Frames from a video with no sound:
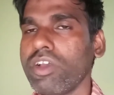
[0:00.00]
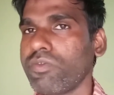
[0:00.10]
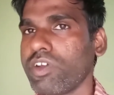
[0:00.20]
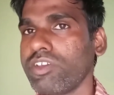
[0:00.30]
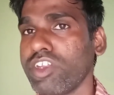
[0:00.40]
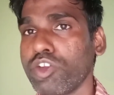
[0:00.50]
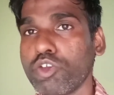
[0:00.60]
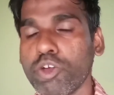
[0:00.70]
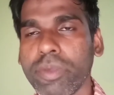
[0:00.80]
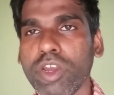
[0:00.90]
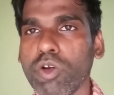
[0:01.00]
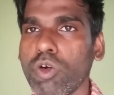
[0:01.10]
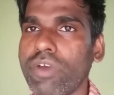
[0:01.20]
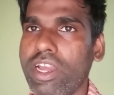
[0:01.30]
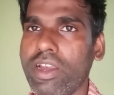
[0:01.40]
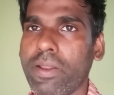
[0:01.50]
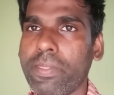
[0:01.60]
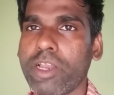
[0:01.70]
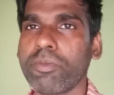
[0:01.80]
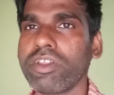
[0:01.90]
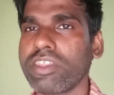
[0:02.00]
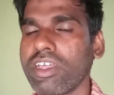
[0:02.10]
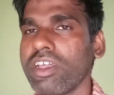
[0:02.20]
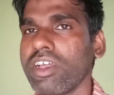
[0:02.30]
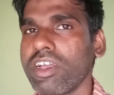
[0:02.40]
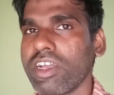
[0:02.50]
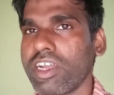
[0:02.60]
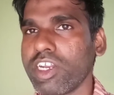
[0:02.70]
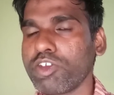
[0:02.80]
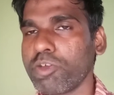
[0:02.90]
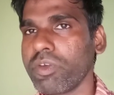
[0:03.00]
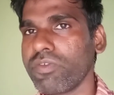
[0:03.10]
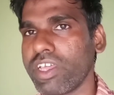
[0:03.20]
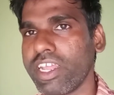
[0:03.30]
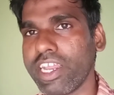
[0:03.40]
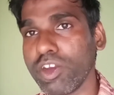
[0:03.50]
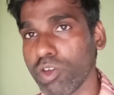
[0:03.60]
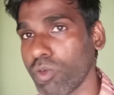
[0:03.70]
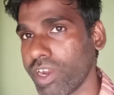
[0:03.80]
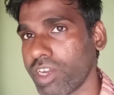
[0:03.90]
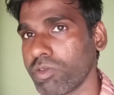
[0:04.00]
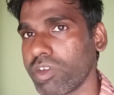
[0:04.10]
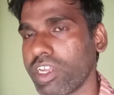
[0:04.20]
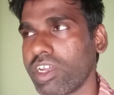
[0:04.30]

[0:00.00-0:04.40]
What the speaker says: First, it should be novel. That means it should be very innovative.